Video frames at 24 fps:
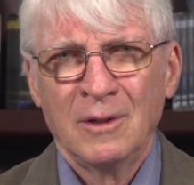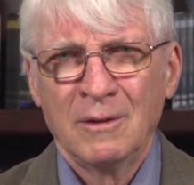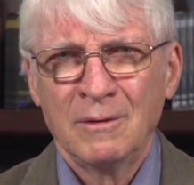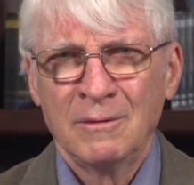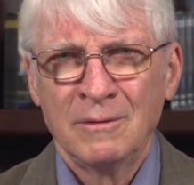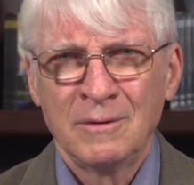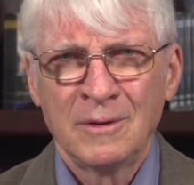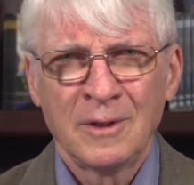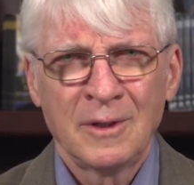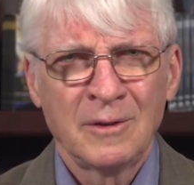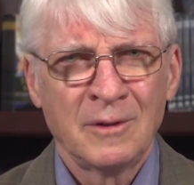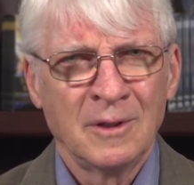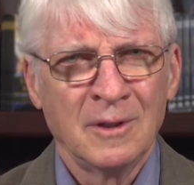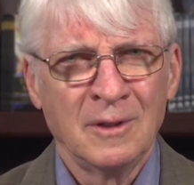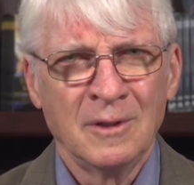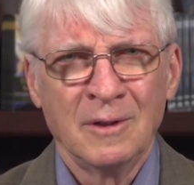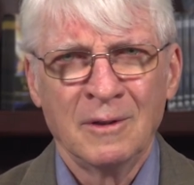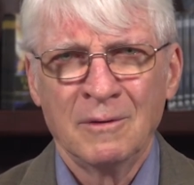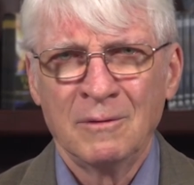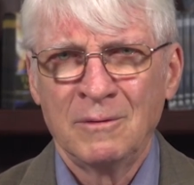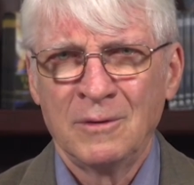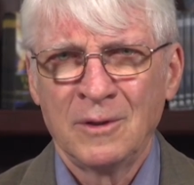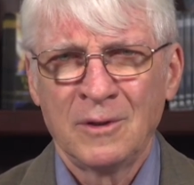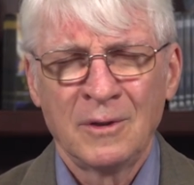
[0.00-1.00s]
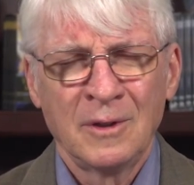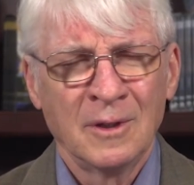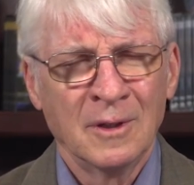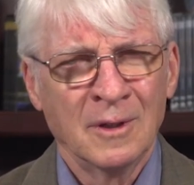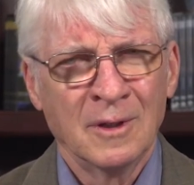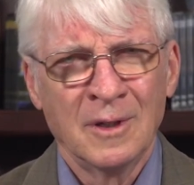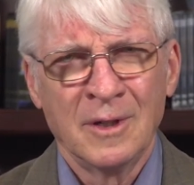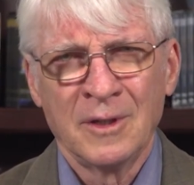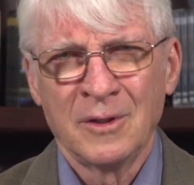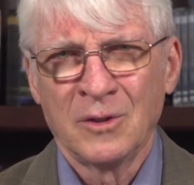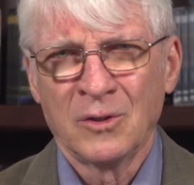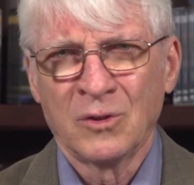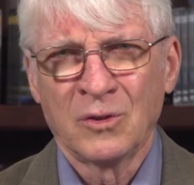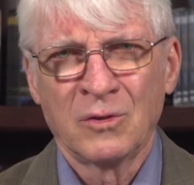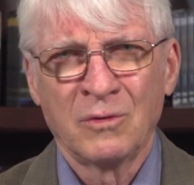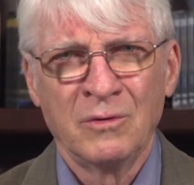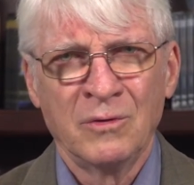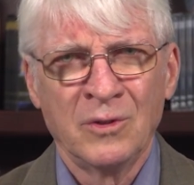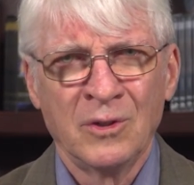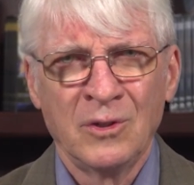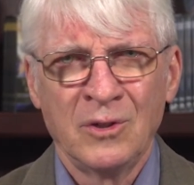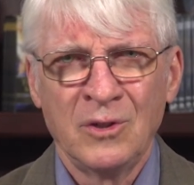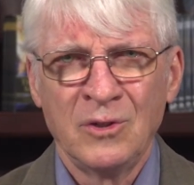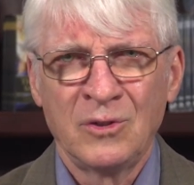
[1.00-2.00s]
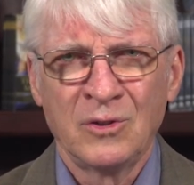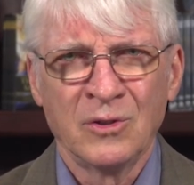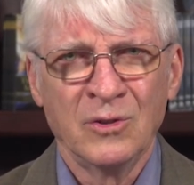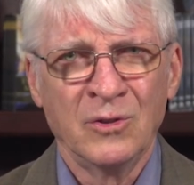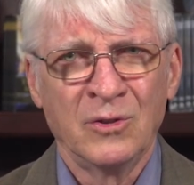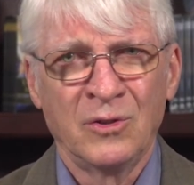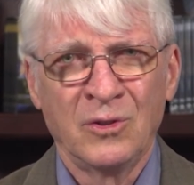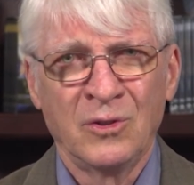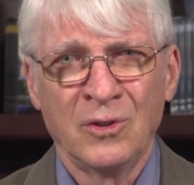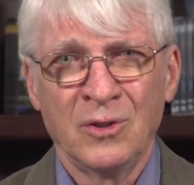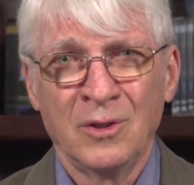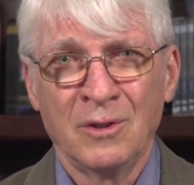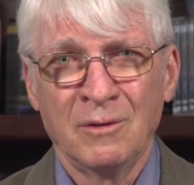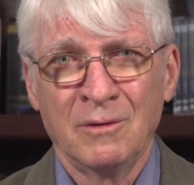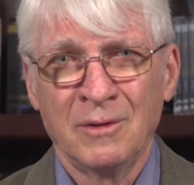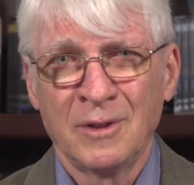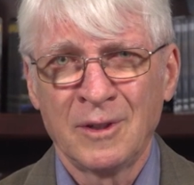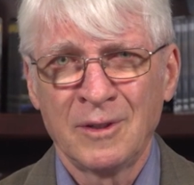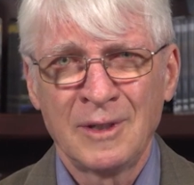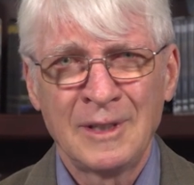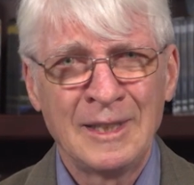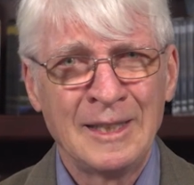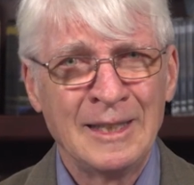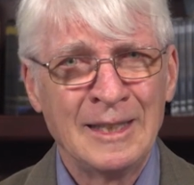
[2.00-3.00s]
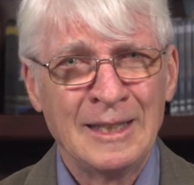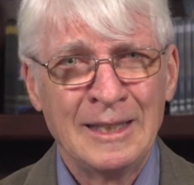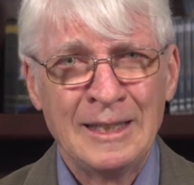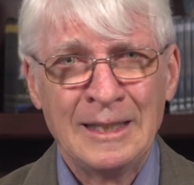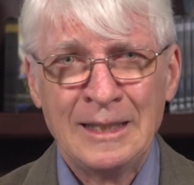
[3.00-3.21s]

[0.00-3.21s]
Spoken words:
very, very honest, very sincere, very,